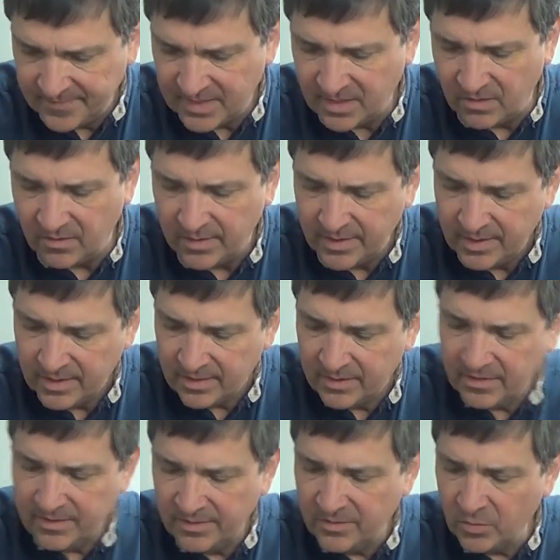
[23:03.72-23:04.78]
No,
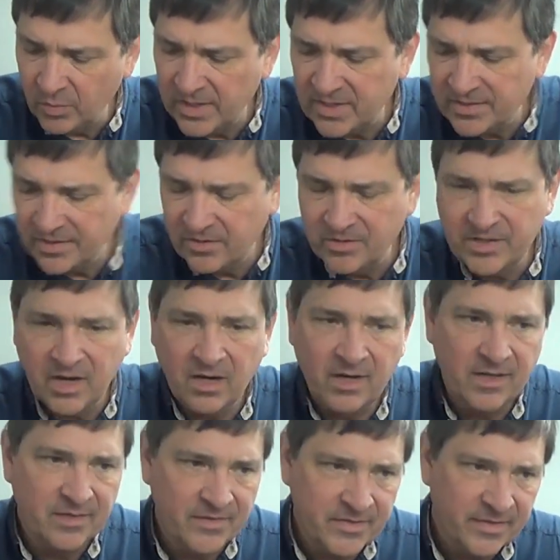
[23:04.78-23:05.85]
and the reason they're done
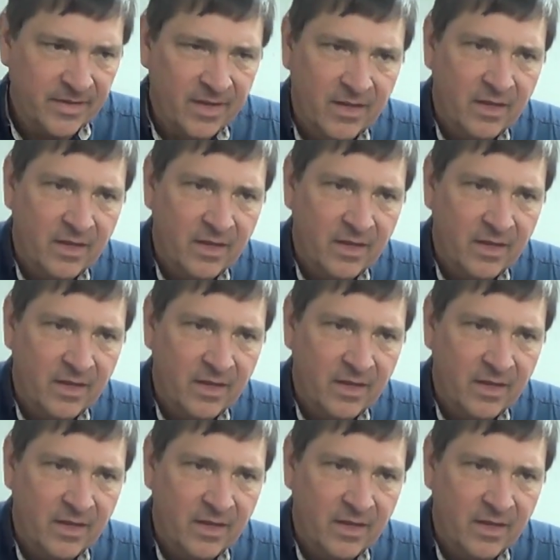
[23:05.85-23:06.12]
is